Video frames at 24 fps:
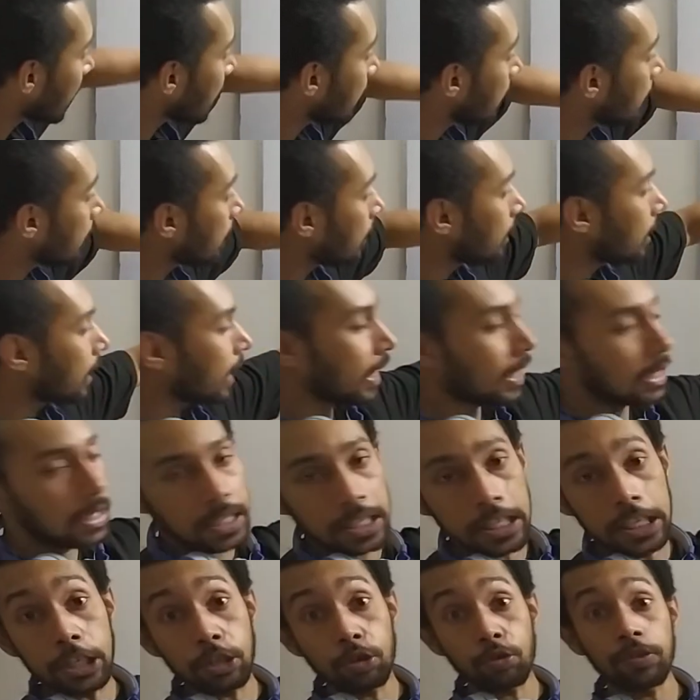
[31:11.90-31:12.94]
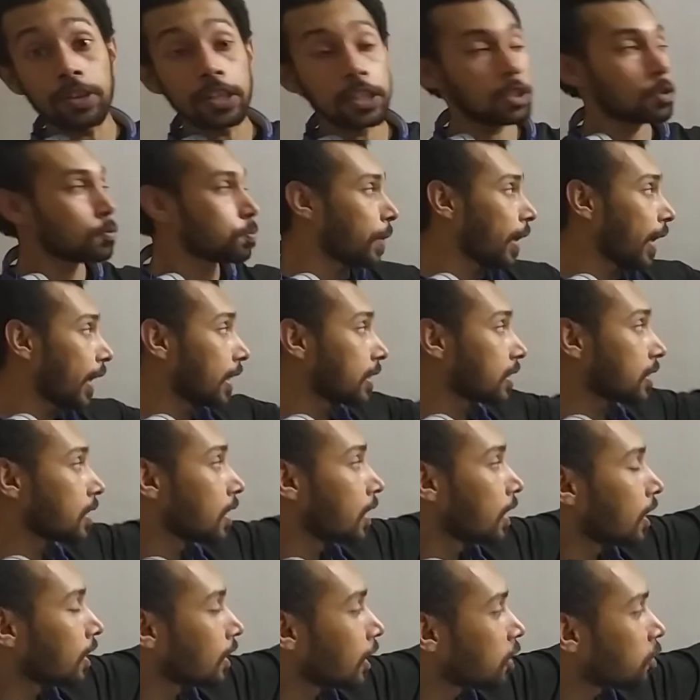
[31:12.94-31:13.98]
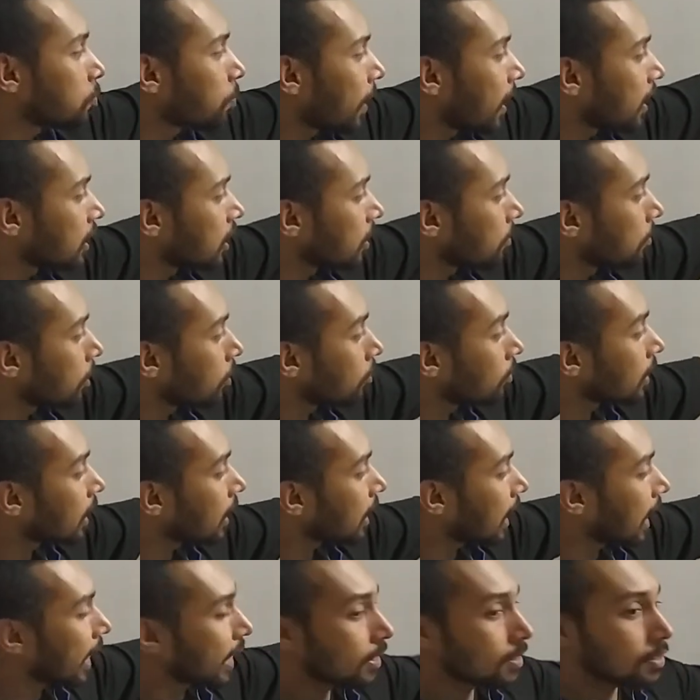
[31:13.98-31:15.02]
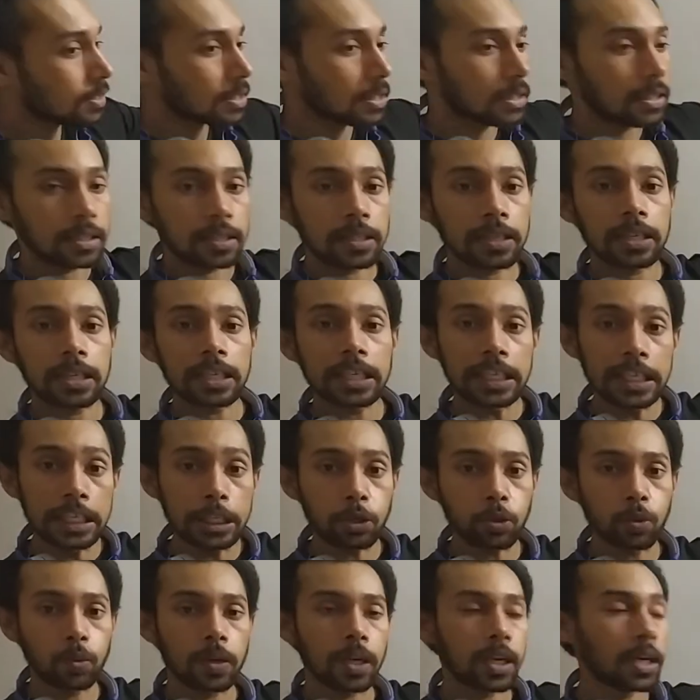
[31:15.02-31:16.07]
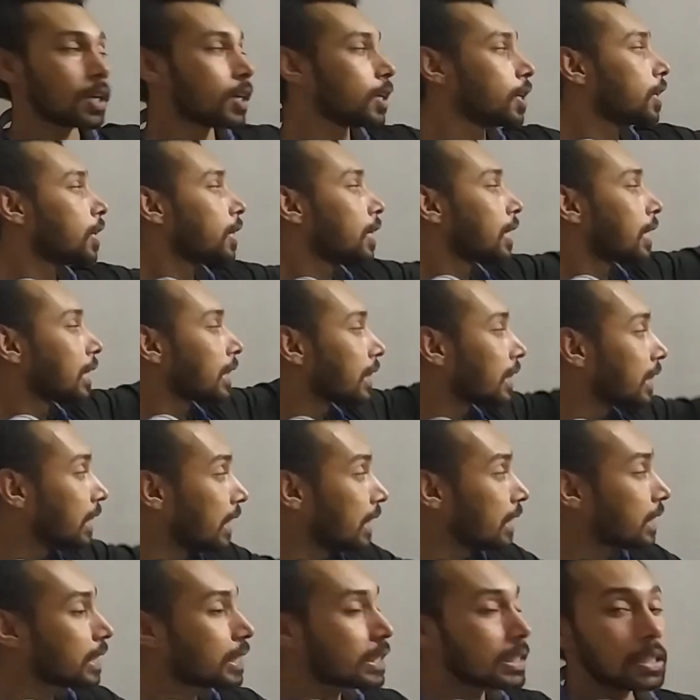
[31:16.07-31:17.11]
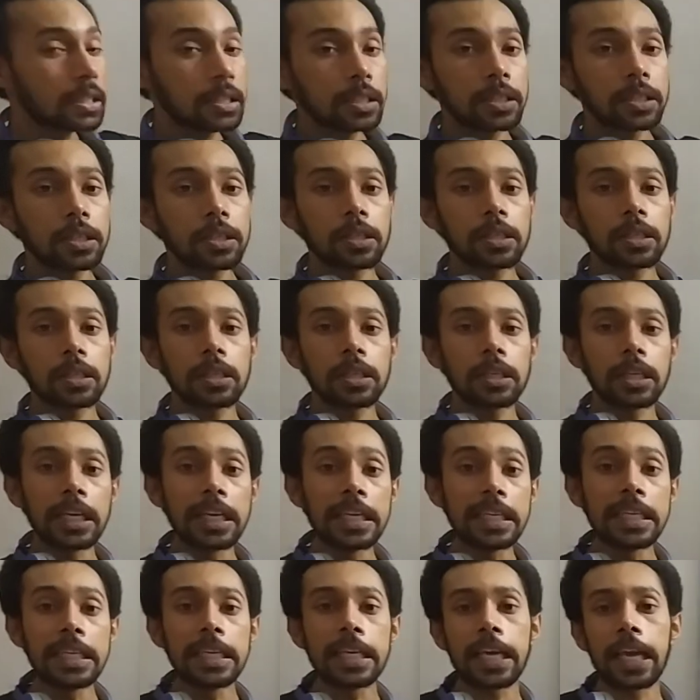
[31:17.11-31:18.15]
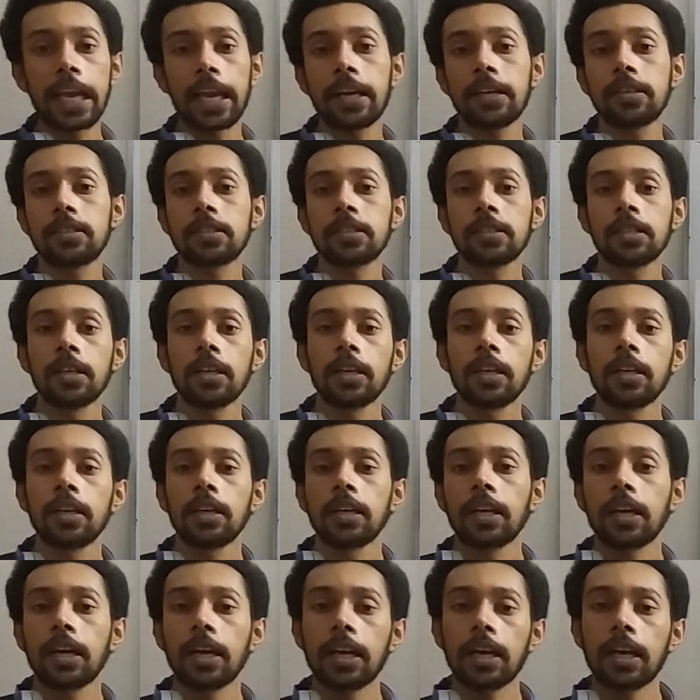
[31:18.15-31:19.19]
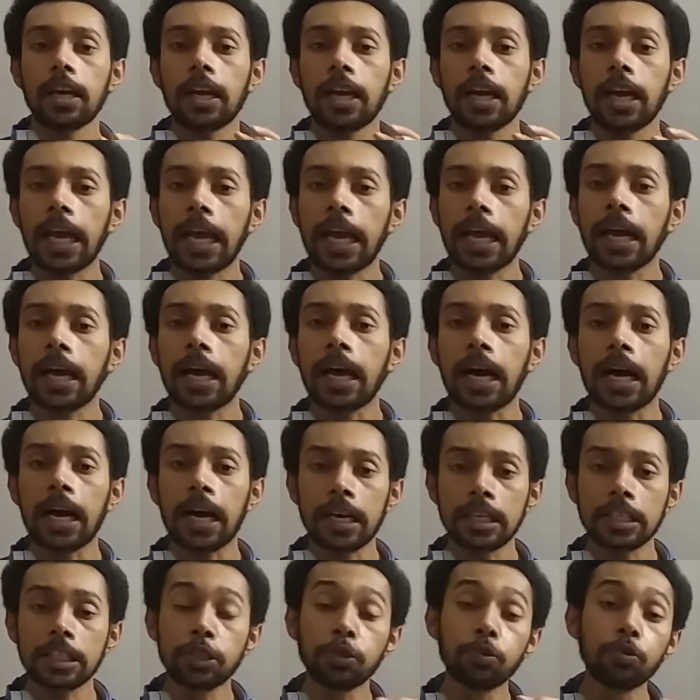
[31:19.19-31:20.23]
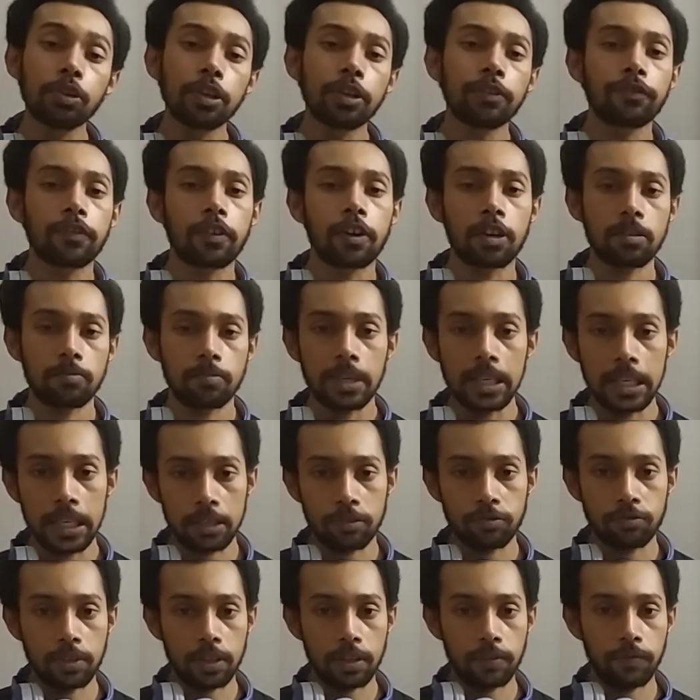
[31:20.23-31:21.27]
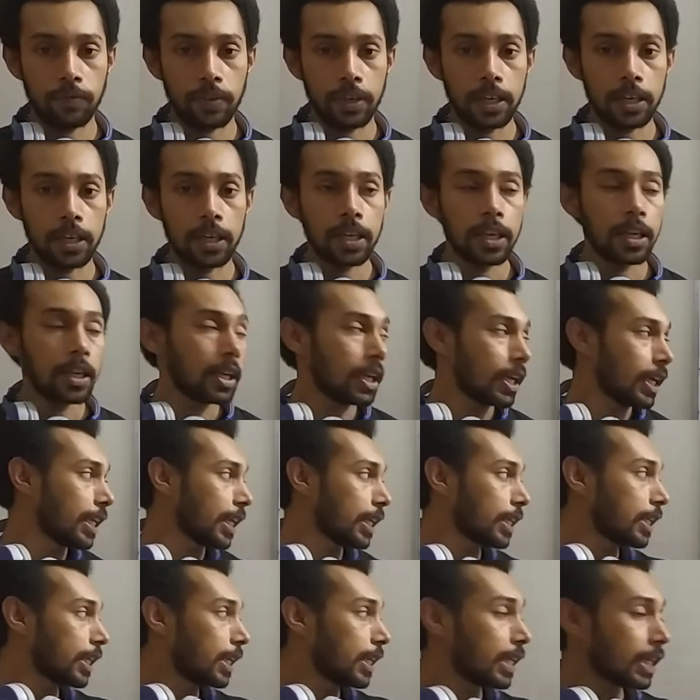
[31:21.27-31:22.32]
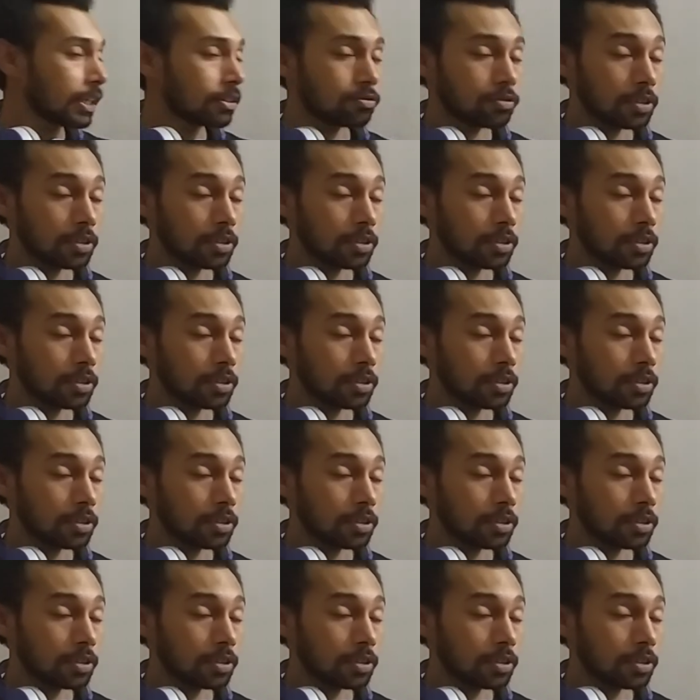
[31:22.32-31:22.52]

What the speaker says: parallel and equi-spaced. The spacing between the lines are equal. This indicates a uniform electric field. In an